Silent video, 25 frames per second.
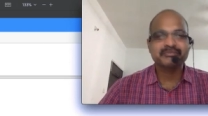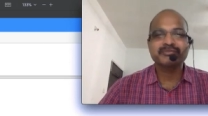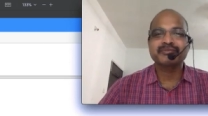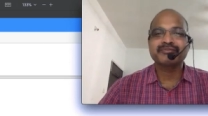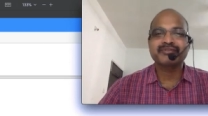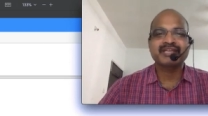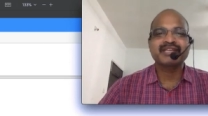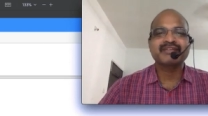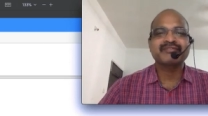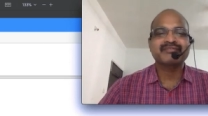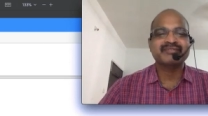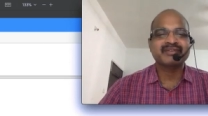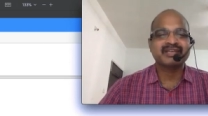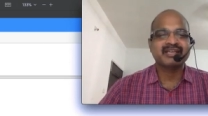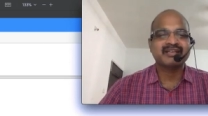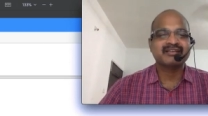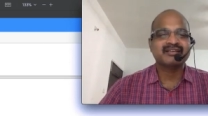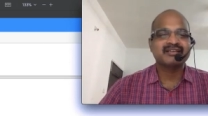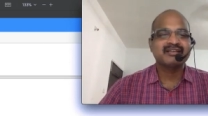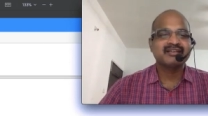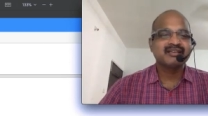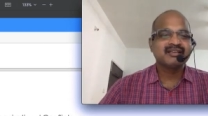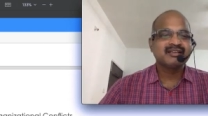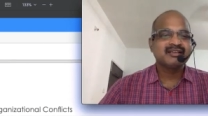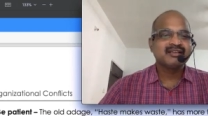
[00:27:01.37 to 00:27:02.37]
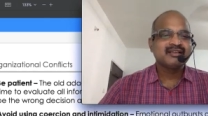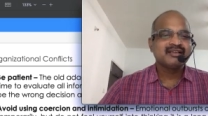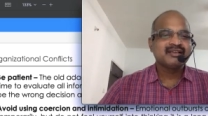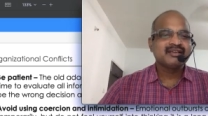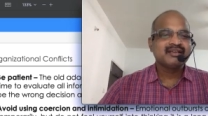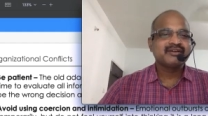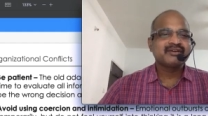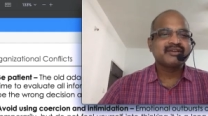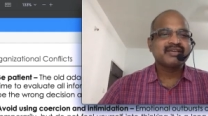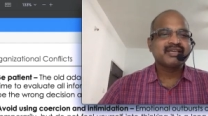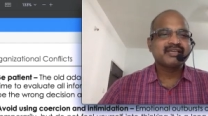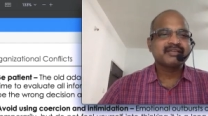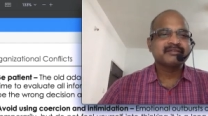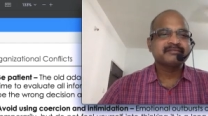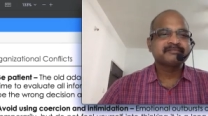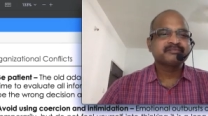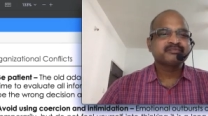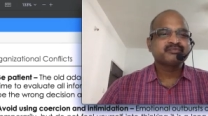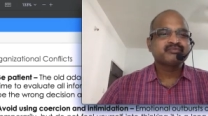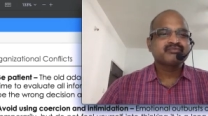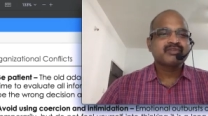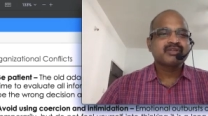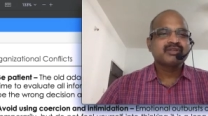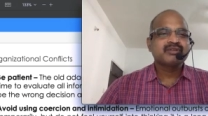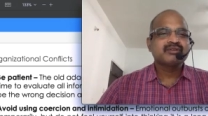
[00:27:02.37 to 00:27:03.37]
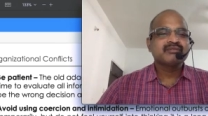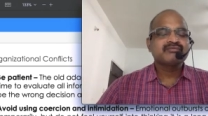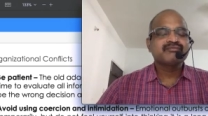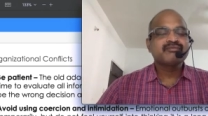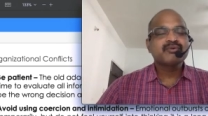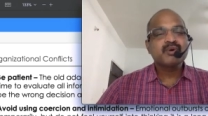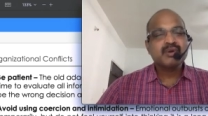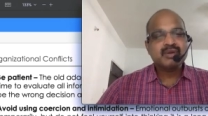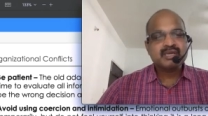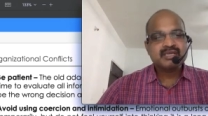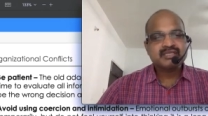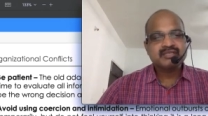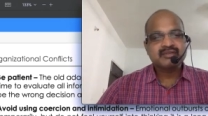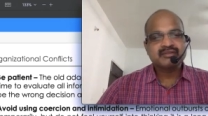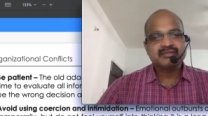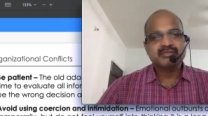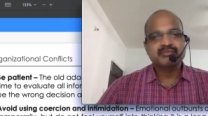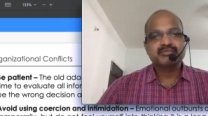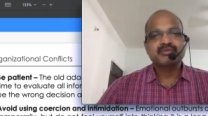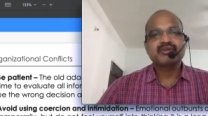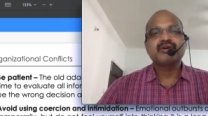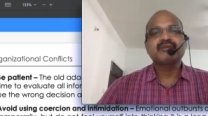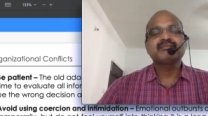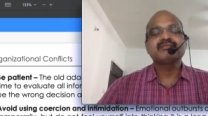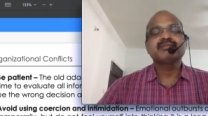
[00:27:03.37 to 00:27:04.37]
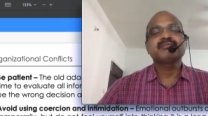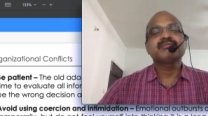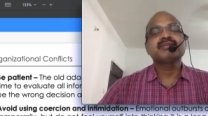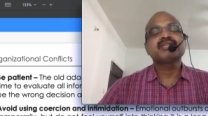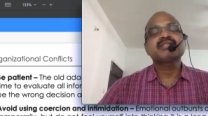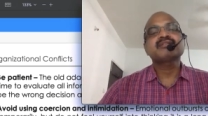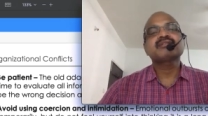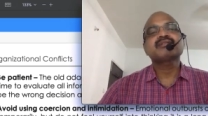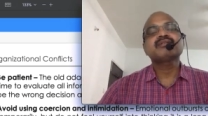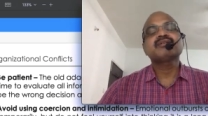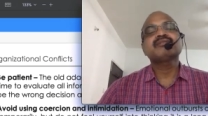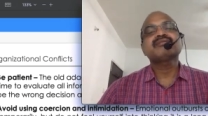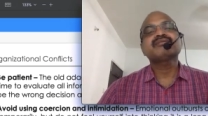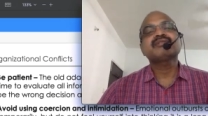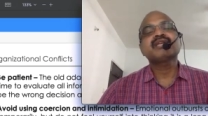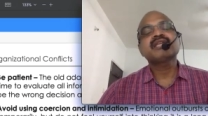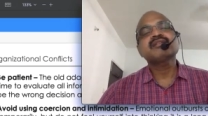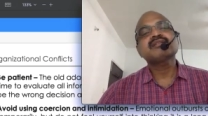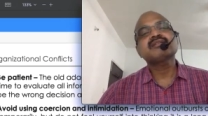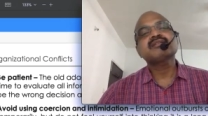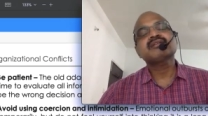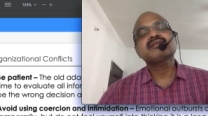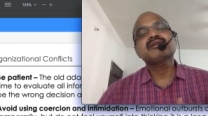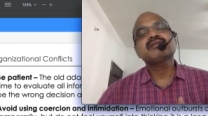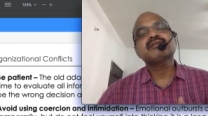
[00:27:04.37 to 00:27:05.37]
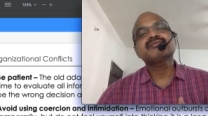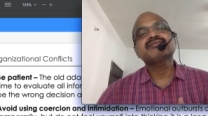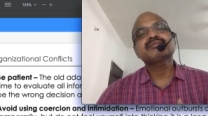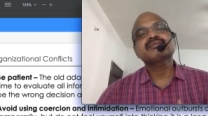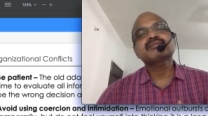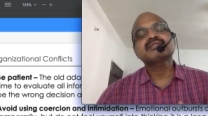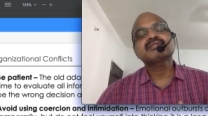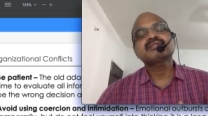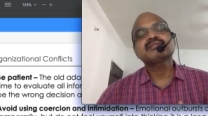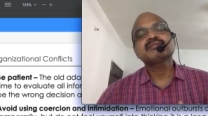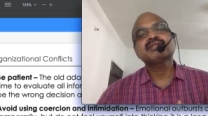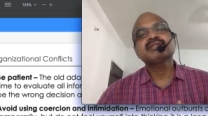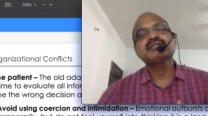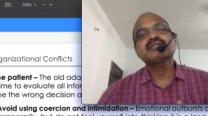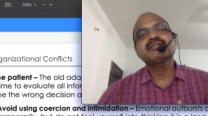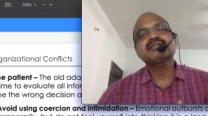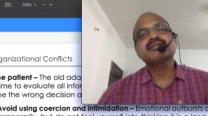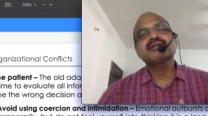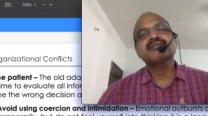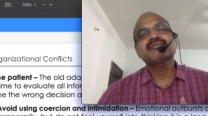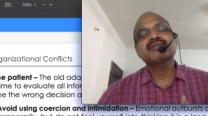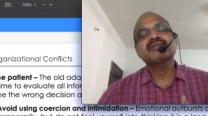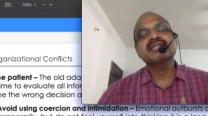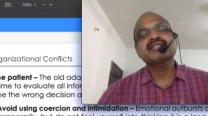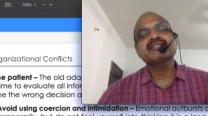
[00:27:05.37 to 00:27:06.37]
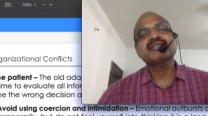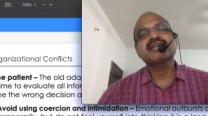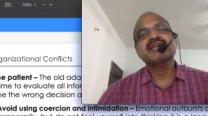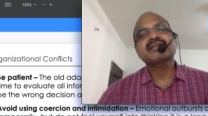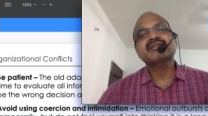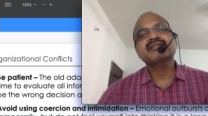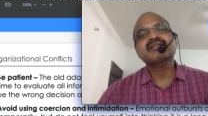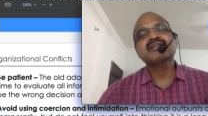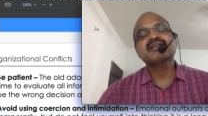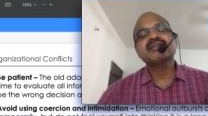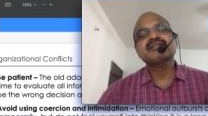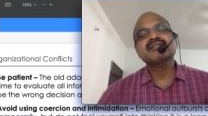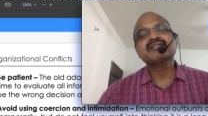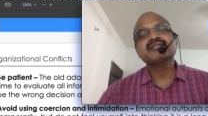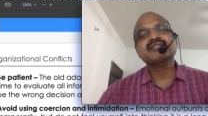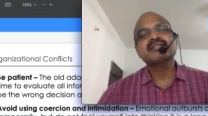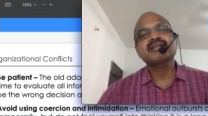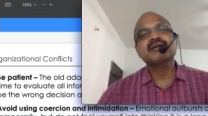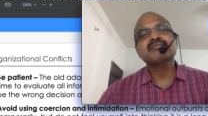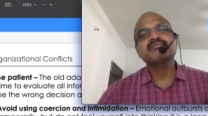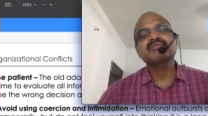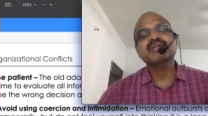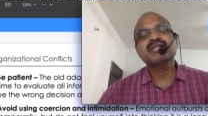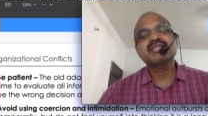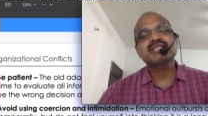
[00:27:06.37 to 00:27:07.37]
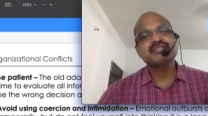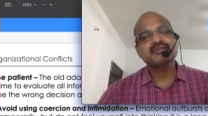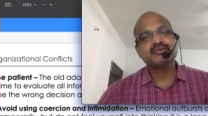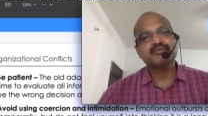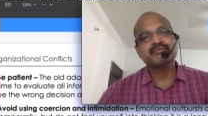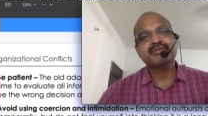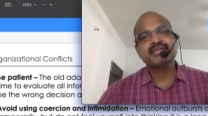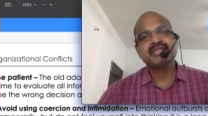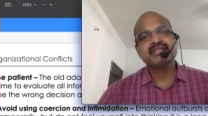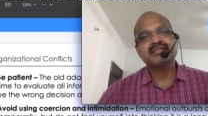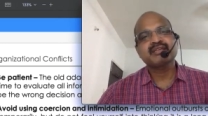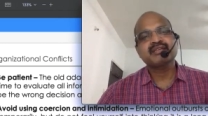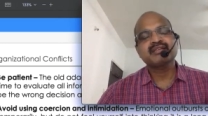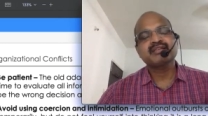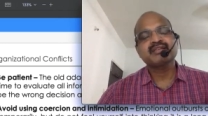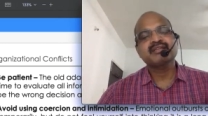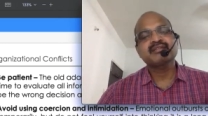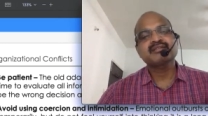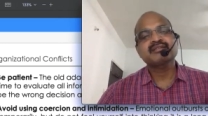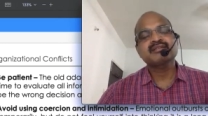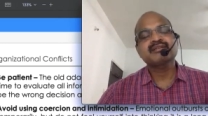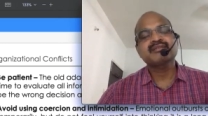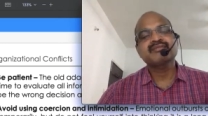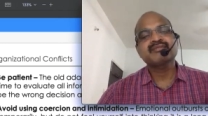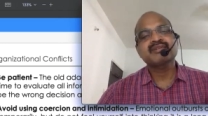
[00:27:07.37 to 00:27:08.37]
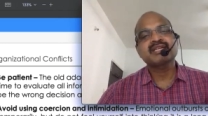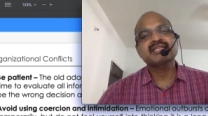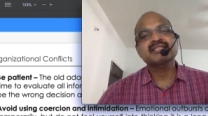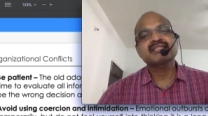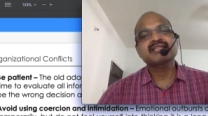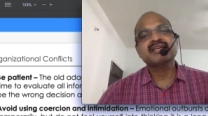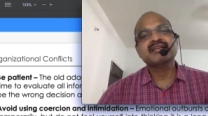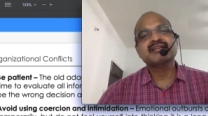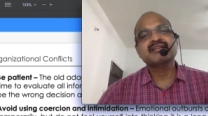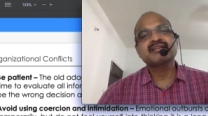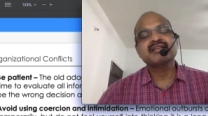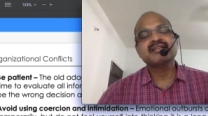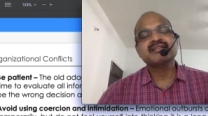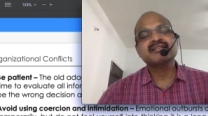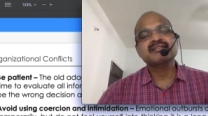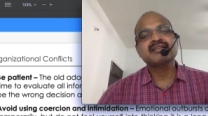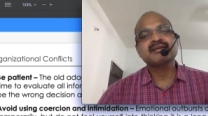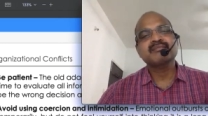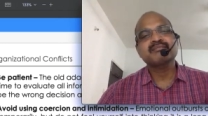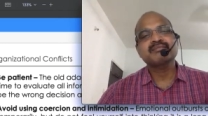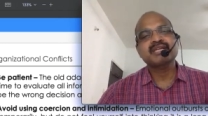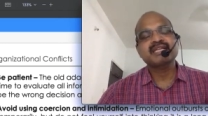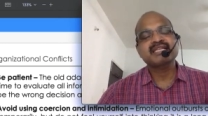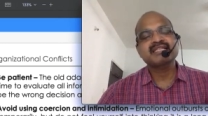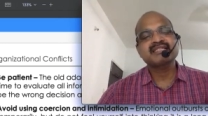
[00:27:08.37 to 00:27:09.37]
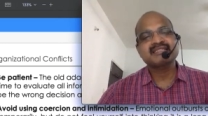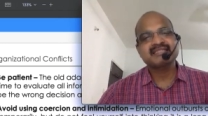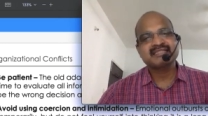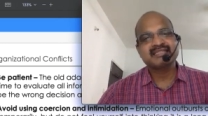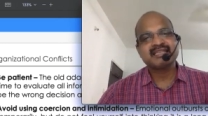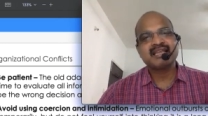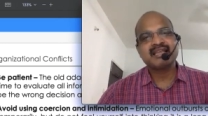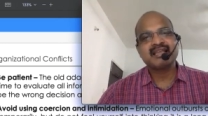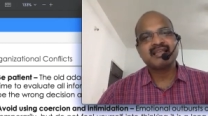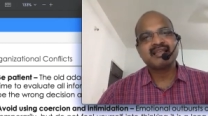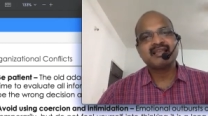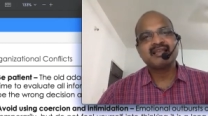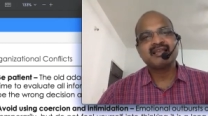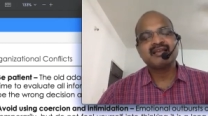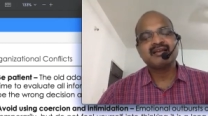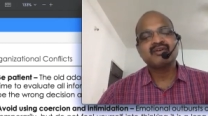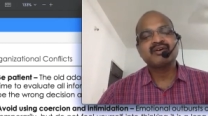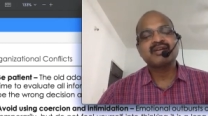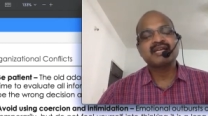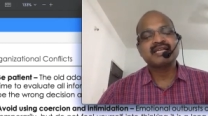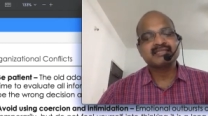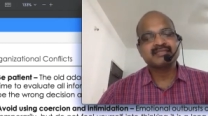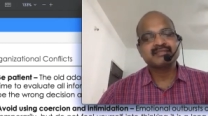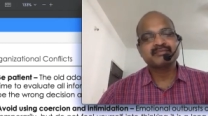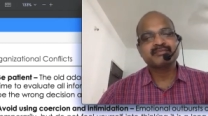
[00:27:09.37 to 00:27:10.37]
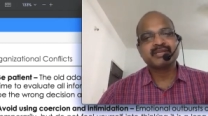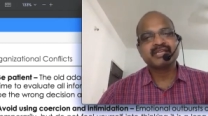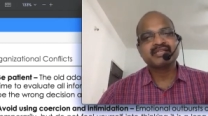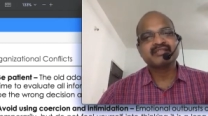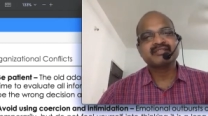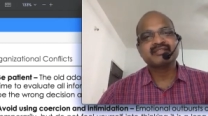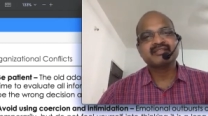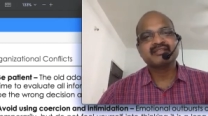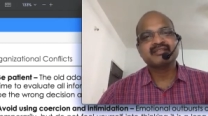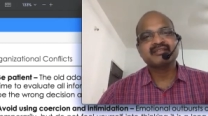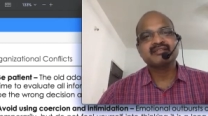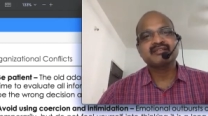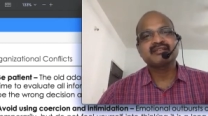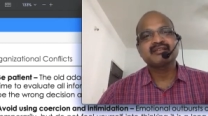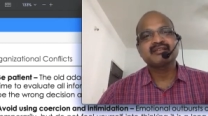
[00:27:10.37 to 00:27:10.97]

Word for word: be very frank okay uh, focus on the problem instead of instead of instead of rejecting somebody's opinion instead of rejecting somebody's say or expression